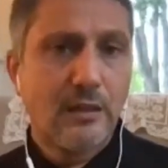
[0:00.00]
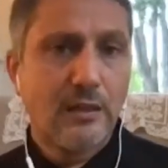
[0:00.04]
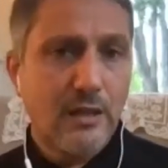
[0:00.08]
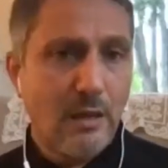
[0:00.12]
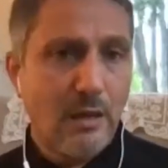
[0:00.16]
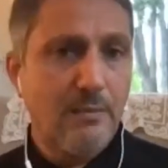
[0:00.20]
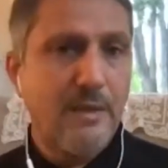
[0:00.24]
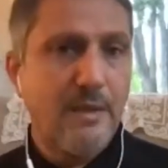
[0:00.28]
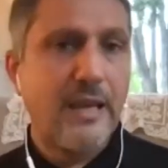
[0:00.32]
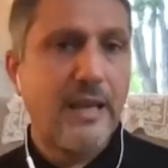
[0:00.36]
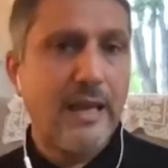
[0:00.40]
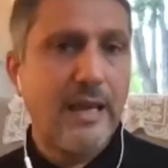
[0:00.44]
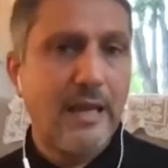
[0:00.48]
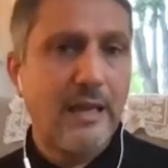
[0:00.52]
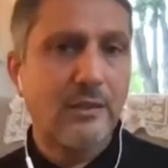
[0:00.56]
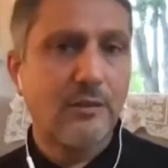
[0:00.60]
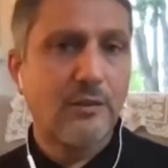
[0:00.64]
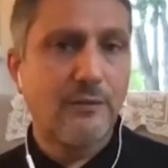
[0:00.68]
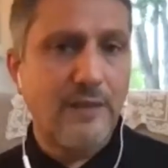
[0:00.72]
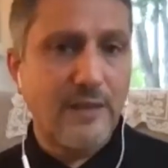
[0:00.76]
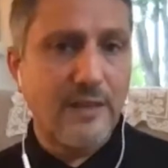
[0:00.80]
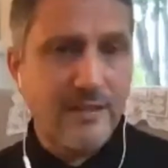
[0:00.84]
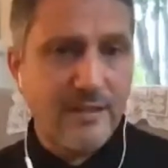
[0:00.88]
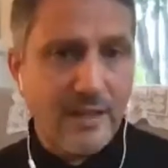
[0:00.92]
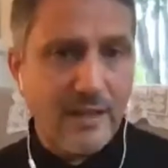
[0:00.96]
coming out
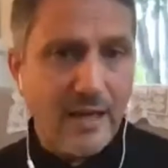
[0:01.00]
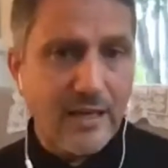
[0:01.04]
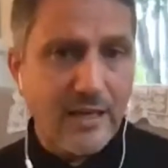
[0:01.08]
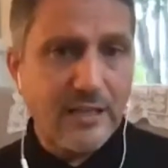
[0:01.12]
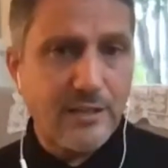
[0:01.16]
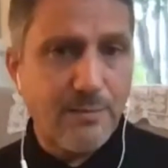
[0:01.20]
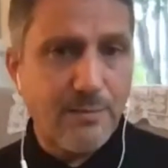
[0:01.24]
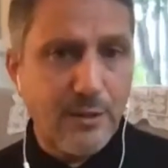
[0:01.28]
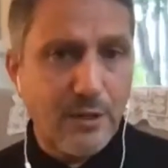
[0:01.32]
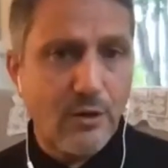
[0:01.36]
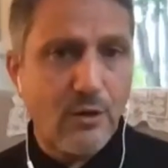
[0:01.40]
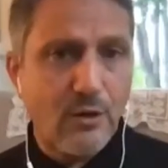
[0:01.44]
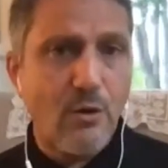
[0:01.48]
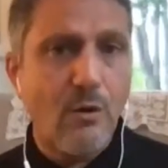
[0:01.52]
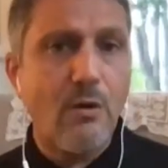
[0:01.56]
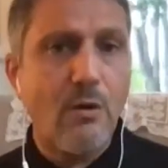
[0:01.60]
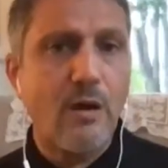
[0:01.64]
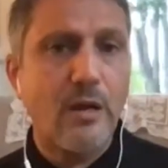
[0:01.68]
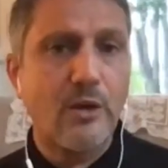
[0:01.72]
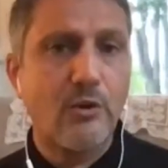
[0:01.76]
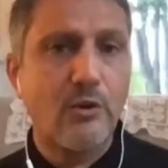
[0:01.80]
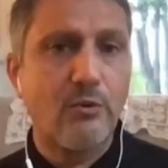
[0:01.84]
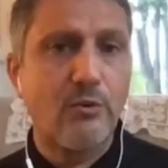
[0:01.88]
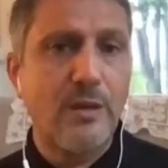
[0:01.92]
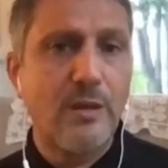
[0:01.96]
of the Sykes-Picot
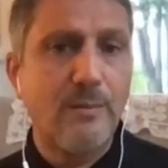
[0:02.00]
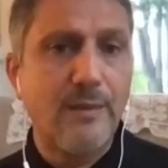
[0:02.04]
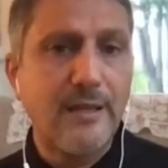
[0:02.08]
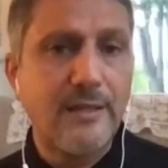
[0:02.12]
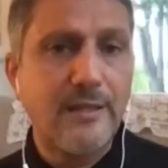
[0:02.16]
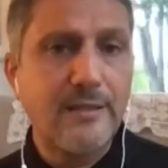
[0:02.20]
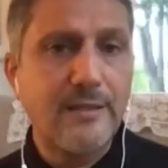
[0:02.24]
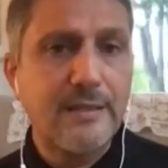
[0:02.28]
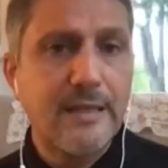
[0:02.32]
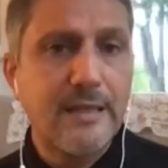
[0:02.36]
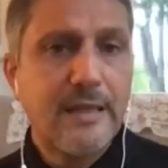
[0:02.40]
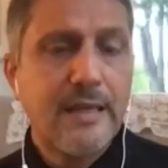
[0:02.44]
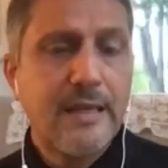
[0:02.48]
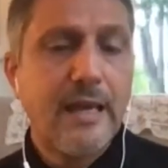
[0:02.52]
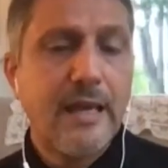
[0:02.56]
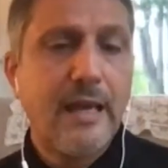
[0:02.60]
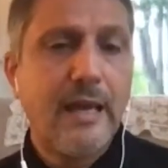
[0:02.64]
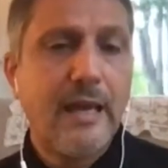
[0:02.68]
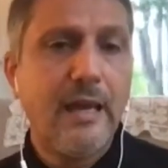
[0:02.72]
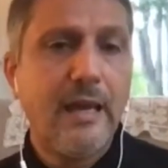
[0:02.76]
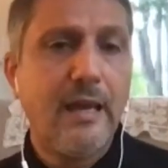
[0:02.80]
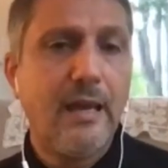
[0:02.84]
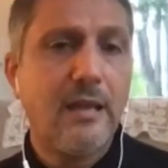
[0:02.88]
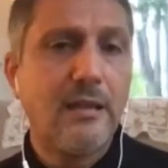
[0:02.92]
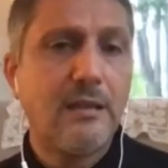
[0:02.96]
Agreement
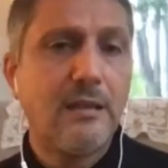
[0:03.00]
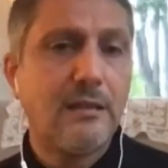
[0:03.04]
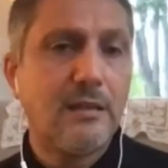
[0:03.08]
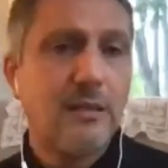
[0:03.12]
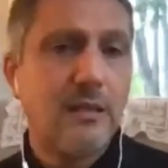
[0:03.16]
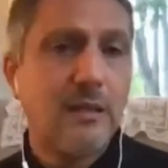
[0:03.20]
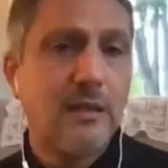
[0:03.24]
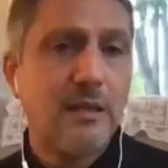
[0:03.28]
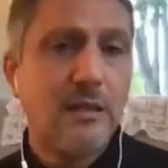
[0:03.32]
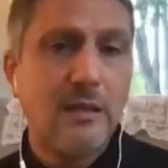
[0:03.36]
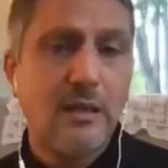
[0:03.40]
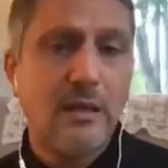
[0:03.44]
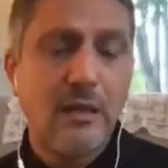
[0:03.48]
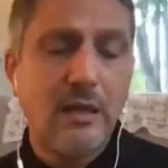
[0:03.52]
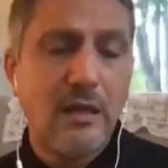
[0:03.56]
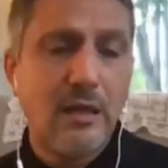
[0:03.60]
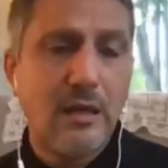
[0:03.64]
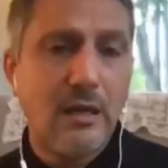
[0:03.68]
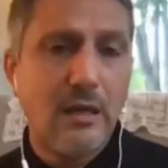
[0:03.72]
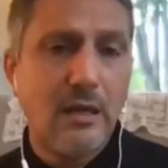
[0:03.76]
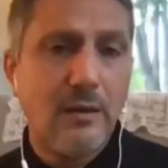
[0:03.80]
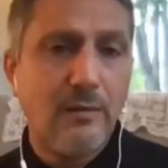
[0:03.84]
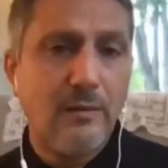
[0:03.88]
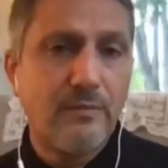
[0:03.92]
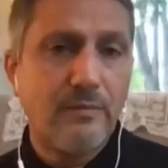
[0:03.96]
and
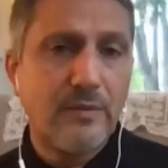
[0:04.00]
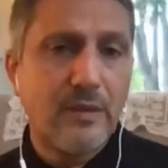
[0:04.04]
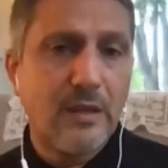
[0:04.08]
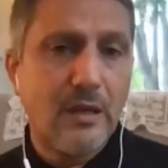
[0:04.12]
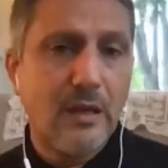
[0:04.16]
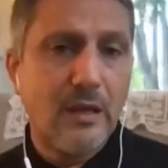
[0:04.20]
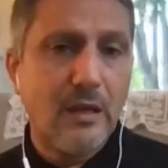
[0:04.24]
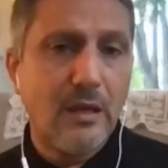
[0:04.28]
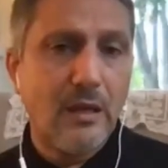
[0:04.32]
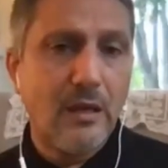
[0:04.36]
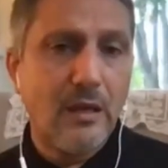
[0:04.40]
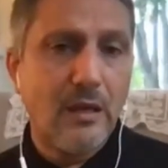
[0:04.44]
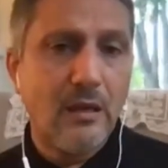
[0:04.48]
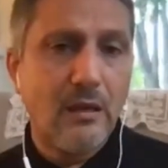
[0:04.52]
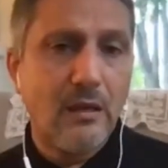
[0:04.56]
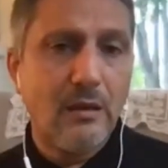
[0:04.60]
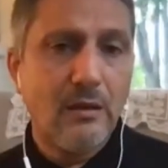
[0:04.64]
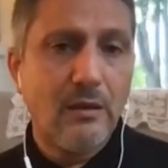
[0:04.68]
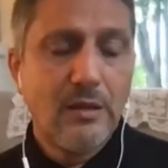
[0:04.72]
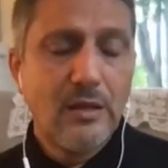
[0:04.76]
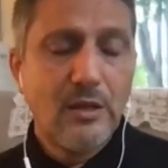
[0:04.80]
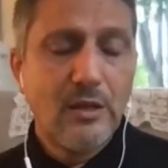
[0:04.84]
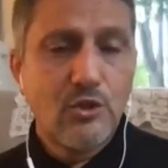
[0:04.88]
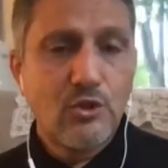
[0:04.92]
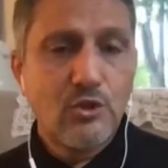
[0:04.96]
the
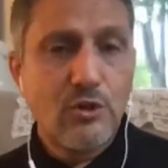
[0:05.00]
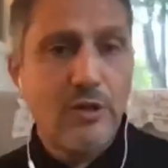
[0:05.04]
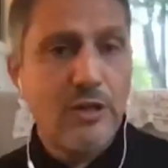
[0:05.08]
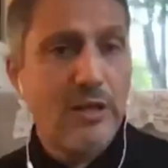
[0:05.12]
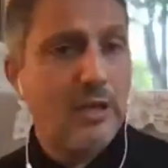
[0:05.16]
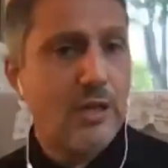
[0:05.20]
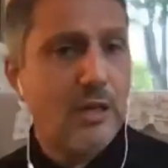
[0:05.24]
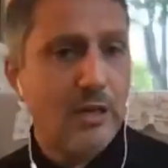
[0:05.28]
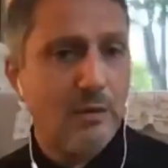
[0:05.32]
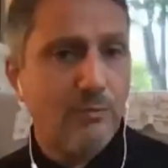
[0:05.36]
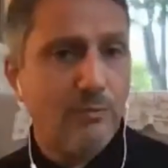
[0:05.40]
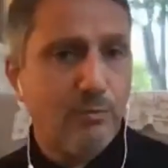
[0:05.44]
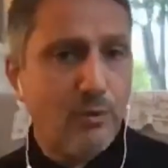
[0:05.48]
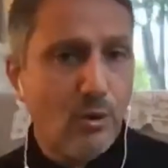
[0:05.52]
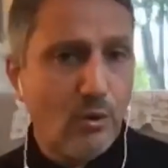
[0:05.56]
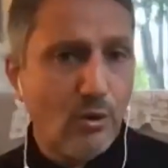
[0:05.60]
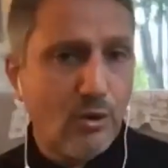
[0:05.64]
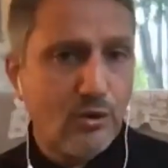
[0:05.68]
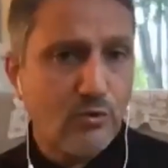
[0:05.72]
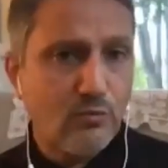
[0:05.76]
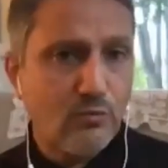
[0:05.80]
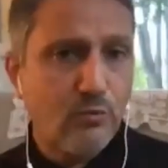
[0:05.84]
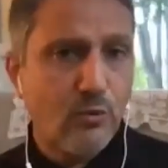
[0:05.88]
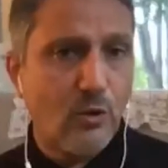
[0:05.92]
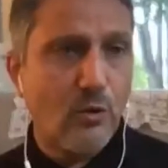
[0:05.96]
treaty
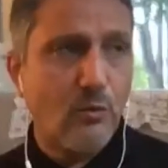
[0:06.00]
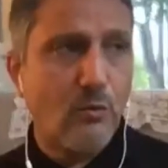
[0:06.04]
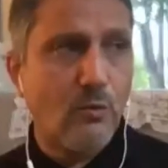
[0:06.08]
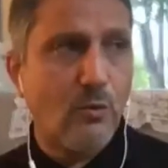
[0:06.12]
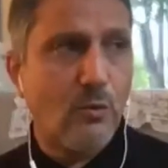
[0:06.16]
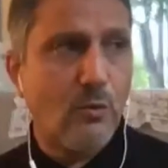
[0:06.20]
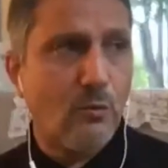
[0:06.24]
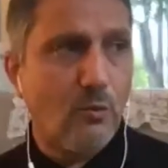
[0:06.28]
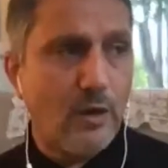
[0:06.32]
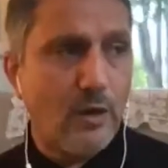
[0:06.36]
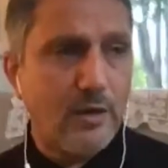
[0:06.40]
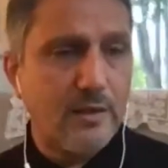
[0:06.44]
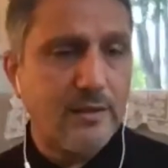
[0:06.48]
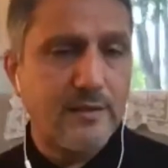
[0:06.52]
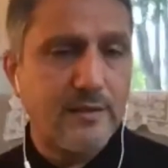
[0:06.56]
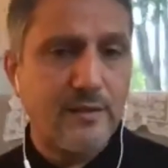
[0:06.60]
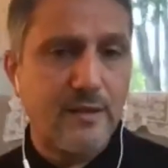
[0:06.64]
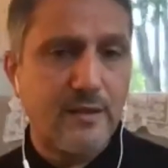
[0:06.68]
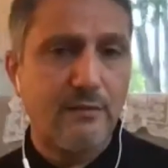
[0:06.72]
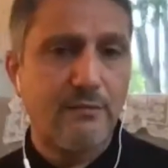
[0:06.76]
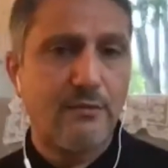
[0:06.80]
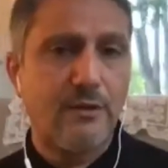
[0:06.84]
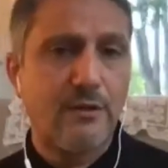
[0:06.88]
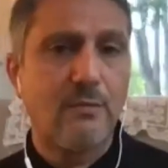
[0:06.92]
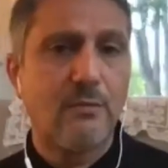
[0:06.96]
post-World War I,
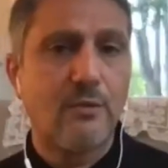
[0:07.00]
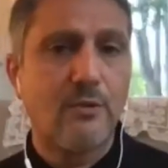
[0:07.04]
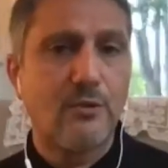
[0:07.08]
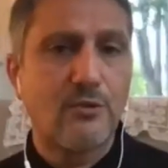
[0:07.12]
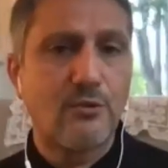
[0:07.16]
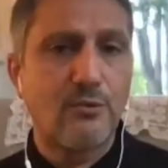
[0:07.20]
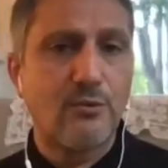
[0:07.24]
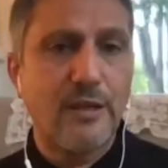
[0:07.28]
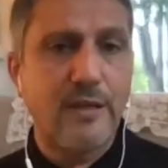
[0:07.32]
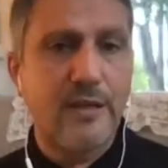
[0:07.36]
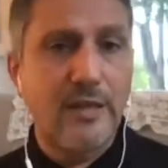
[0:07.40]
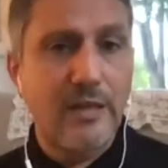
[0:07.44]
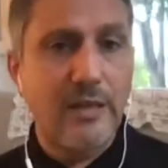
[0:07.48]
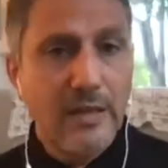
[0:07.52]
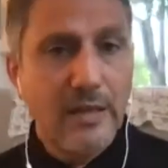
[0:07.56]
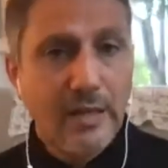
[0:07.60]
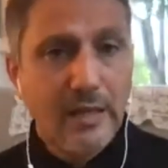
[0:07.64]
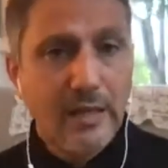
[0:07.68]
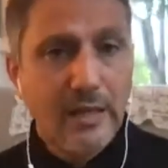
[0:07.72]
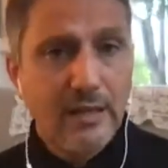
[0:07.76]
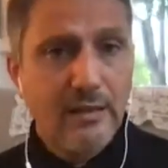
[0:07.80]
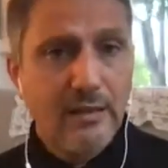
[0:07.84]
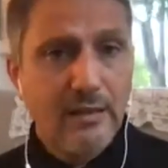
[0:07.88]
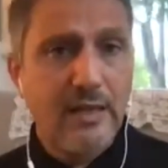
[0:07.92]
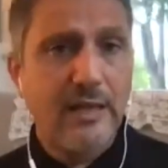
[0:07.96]
San Remo Treaty,
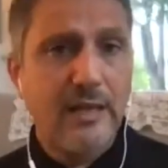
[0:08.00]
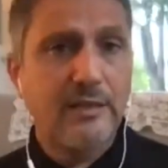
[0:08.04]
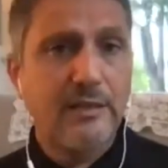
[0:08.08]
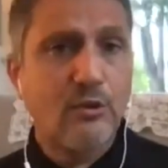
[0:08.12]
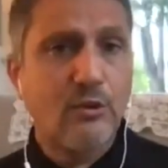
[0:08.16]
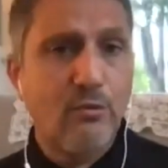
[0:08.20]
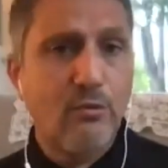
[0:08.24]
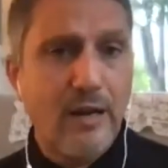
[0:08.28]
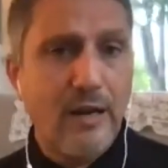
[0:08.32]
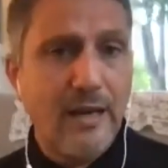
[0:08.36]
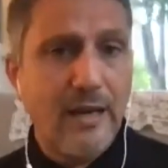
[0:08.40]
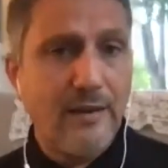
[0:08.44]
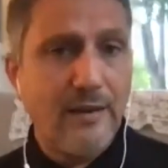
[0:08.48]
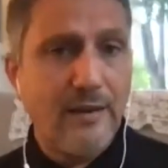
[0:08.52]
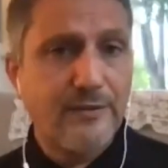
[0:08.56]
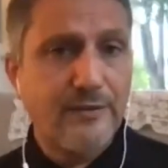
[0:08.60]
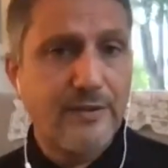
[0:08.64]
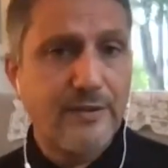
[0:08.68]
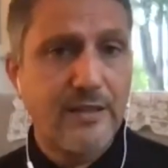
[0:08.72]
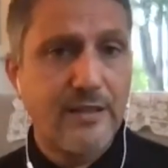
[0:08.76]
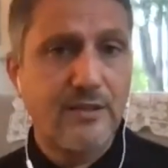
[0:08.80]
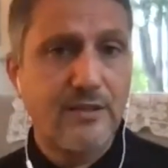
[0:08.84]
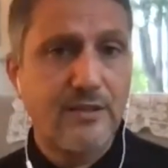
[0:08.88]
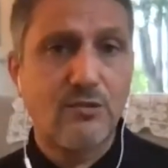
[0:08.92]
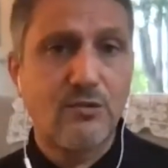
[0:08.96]
that craft
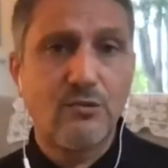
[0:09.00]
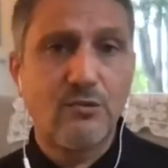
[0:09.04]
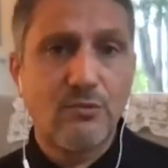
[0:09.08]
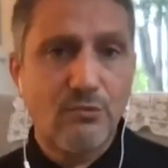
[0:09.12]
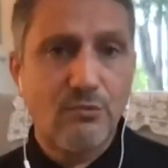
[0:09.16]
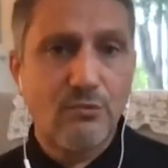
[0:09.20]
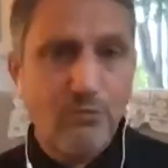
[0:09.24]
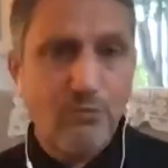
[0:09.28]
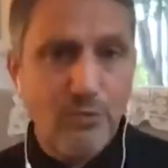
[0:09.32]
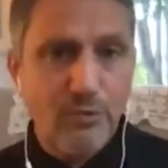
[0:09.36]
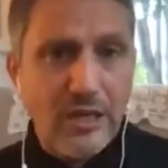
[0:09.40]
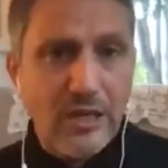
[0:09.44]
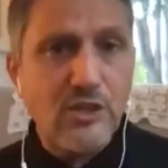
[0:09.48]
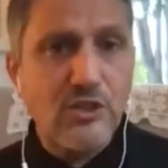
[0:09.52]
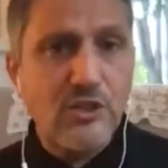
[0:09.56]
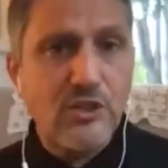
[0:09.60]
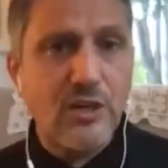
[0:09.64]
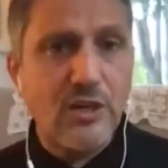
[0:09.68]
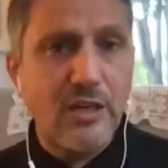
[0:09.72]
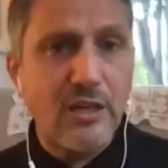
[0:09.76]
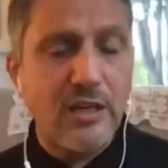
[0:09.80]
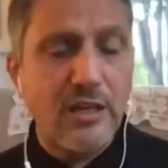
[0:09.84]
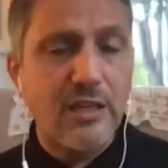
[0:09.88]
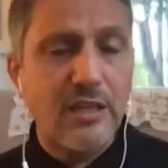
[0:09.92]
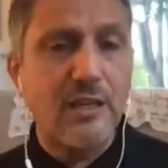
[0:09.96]
this
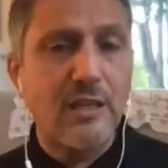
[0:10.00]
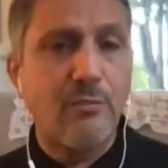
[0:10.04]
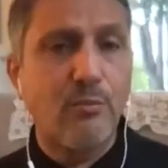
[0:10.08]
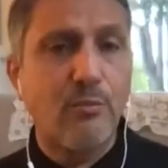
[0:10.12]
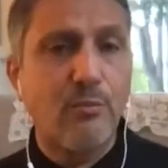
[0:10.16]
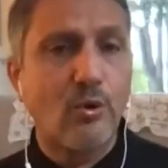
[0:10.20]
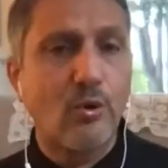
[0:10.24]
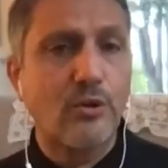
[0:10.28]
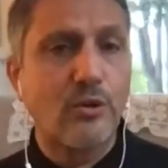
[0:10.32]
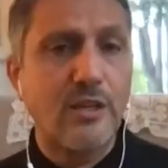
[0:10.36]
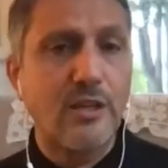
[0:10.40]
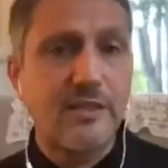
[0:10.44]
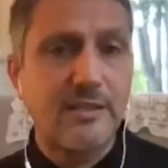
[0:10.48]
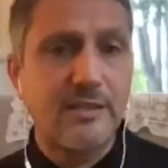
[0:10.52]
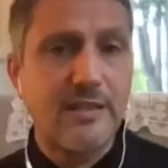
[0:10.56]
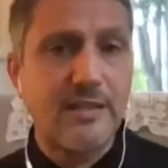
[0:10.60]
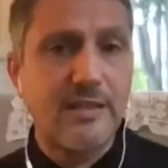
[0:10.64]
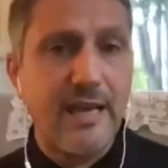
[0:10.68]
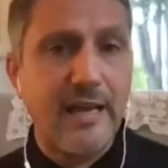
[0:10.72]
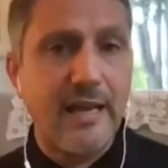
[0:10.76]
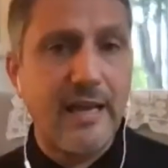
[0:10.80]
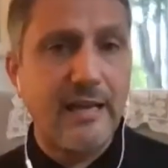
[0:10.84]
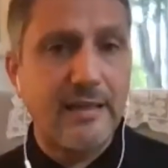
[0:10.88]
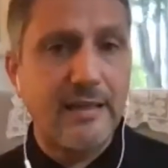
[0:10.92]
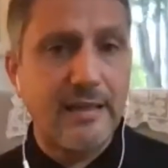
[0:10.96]
region in the borders
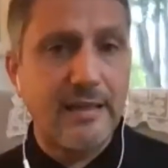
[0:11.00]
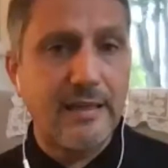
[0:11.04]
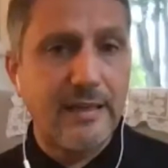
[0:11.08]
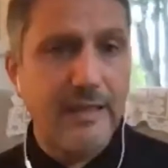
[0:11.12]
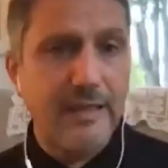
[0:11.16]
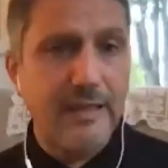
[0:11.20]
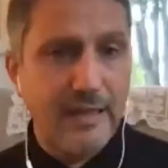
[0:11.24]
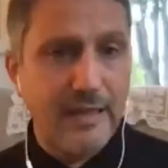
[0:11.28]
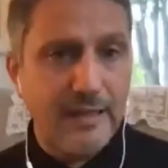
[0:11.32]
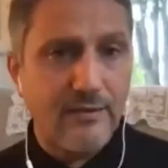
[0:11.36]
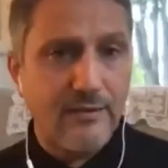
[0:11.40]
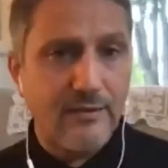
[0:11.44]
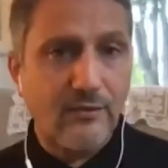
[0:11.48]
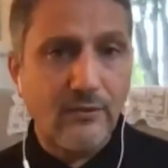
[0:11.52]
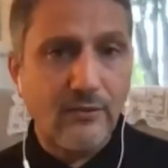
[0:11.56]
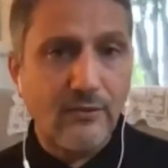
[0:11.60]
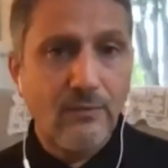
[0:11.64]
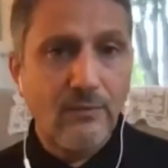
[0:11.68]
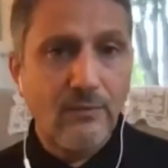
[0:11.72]
that it is.